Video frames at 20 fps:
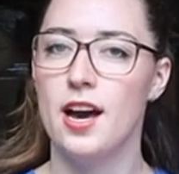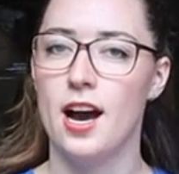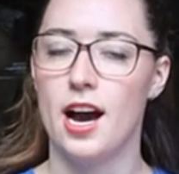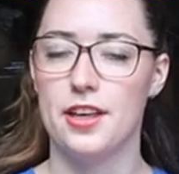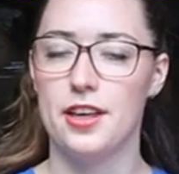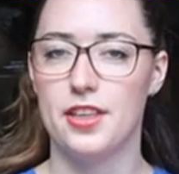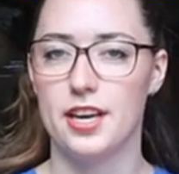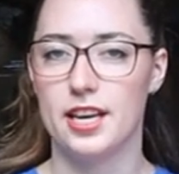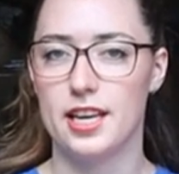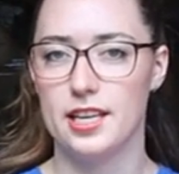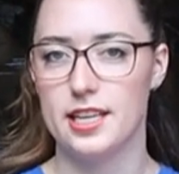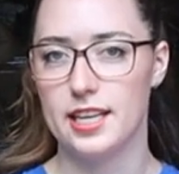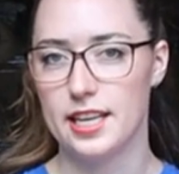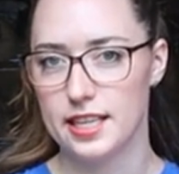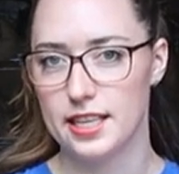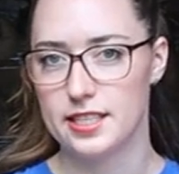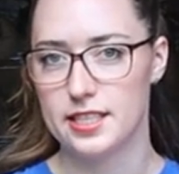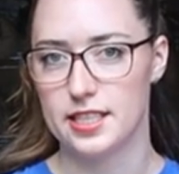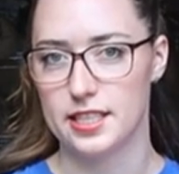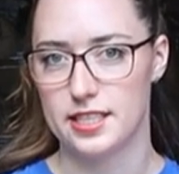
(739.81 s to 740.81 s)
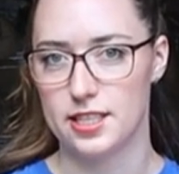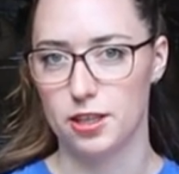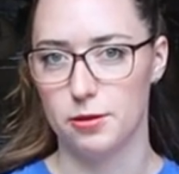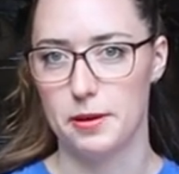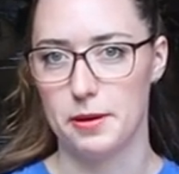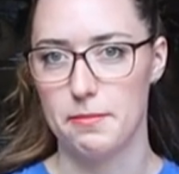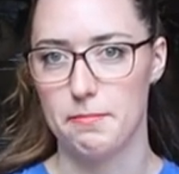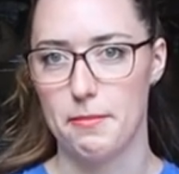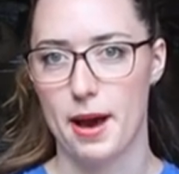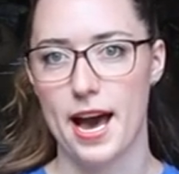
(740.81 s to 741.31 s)
I think it needs to still
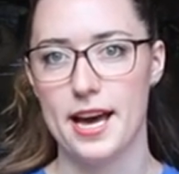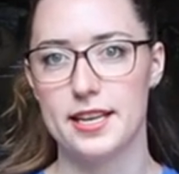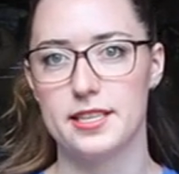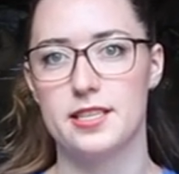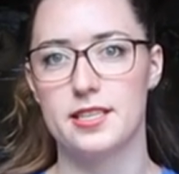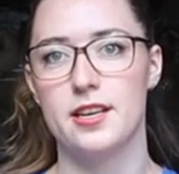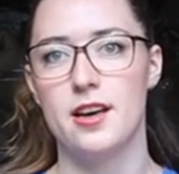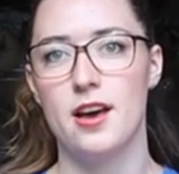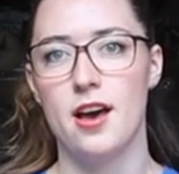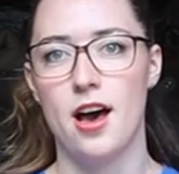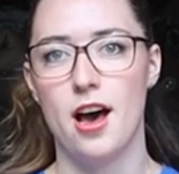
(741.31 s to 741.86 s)
be matte,